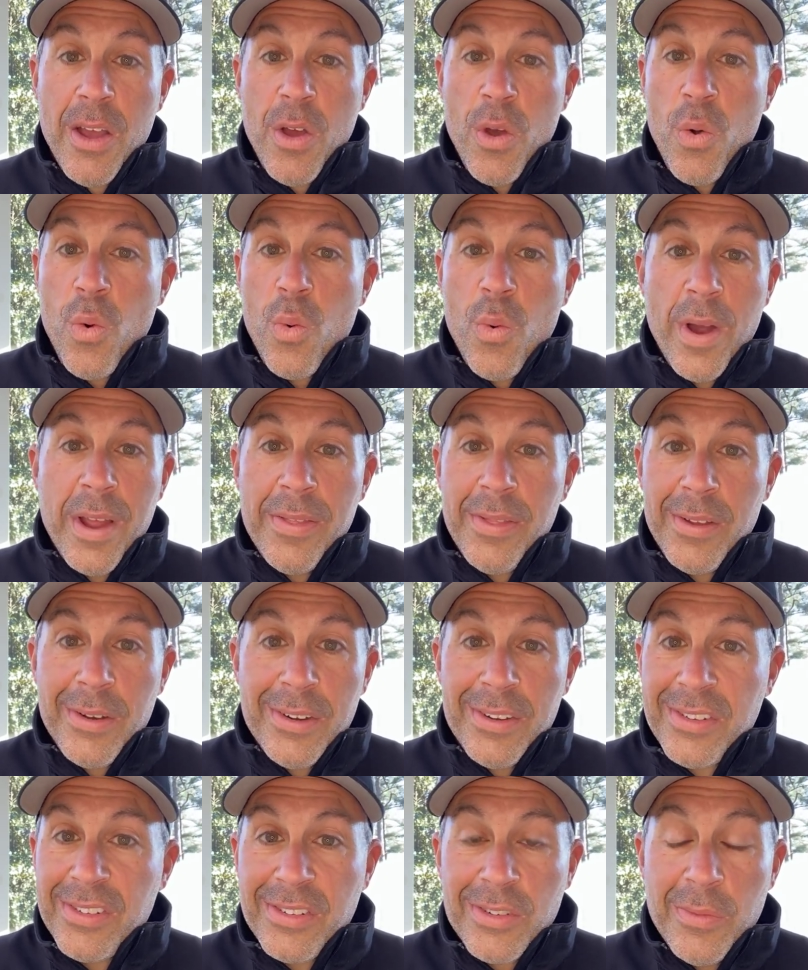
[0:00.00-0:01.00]
when there
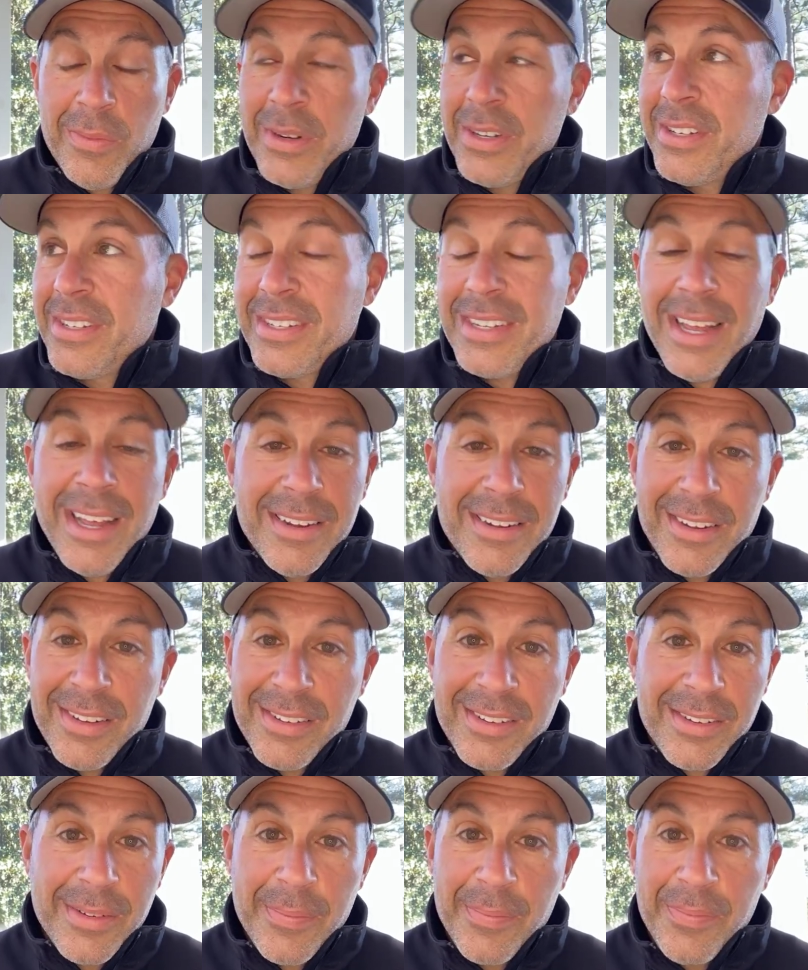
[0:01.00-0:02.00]
is so much
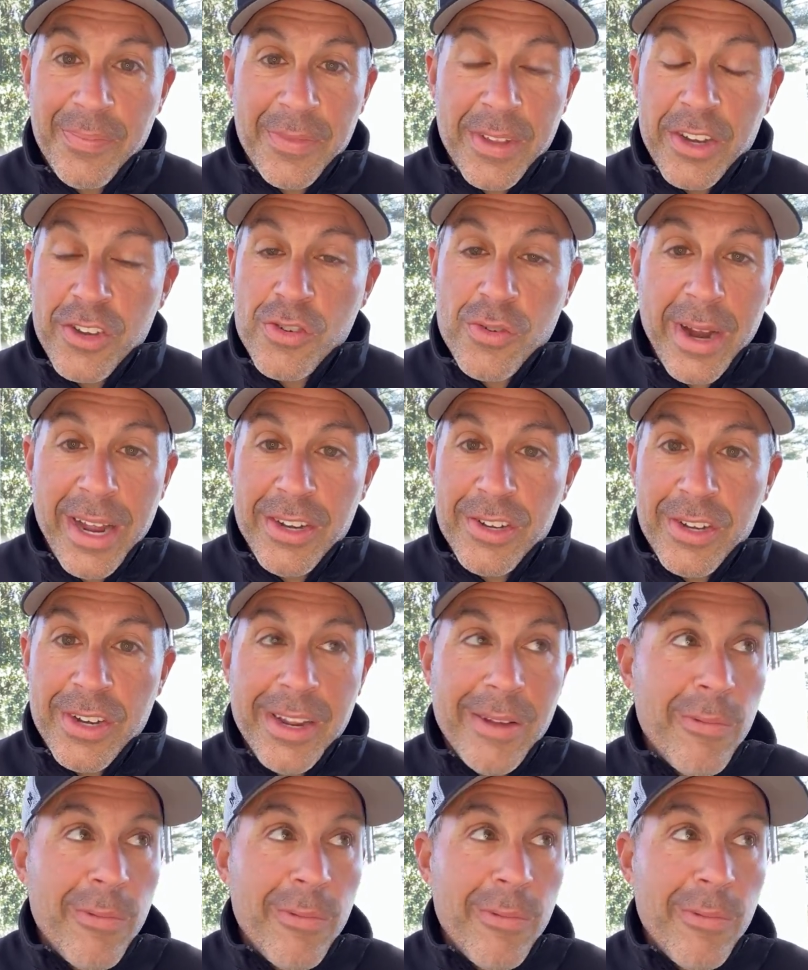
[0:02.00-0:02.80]
sadness and tragedy,